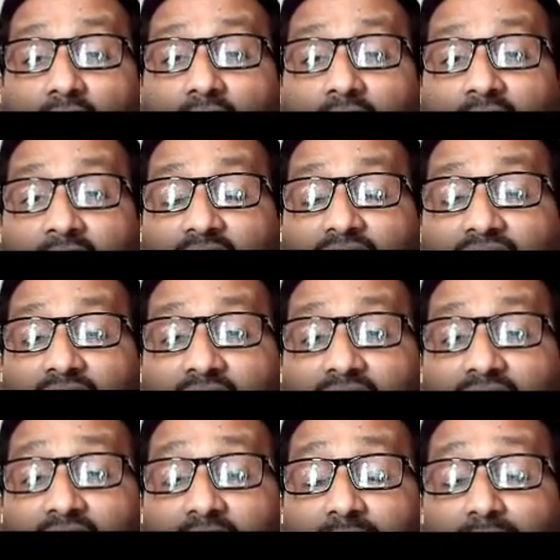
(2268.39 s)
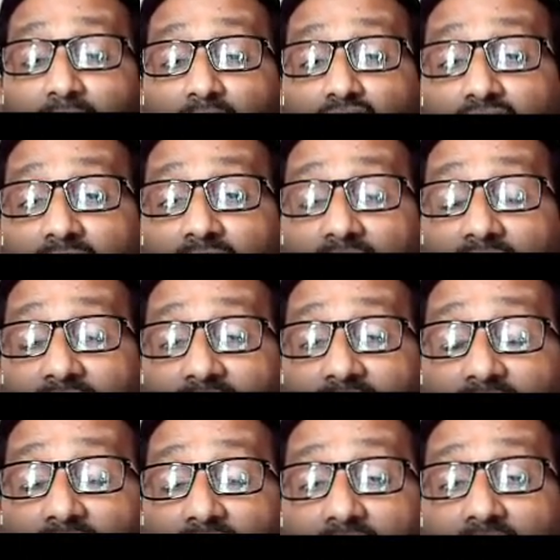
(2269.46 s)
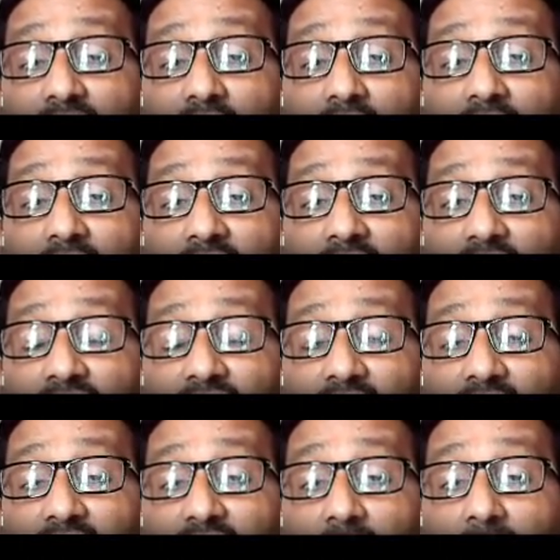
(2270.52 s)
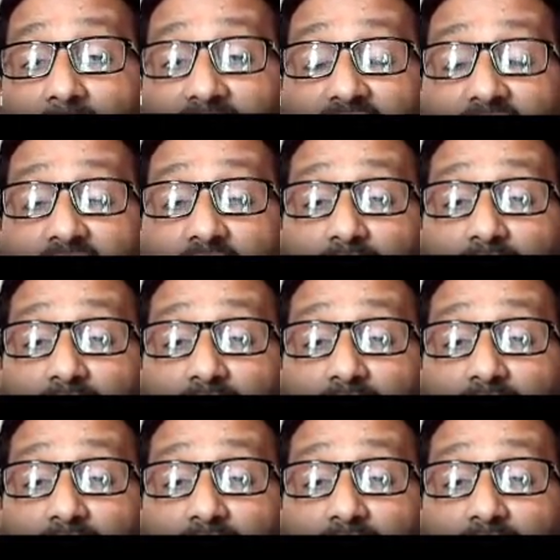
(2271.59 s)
identifying the possibilities, identifying the best